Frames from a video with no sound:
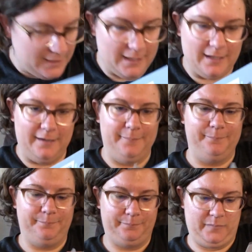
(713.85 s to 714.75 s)

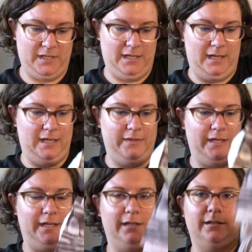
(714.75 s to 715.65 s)
And
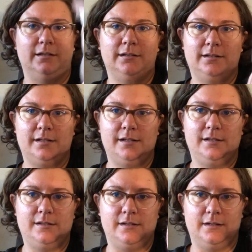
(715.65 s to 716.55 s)
then
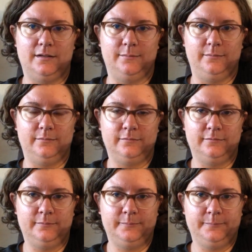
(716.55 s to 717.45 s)
some
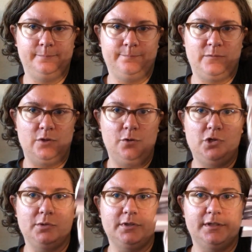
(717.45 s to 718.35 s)

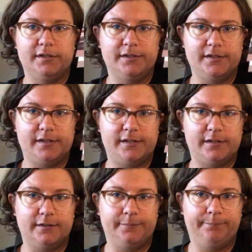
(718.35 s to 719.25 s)

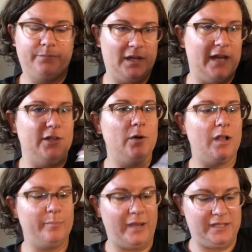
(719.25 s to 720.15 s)
neutrals, and they're
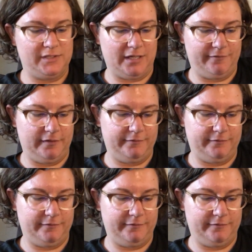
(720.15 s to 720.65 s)
all based off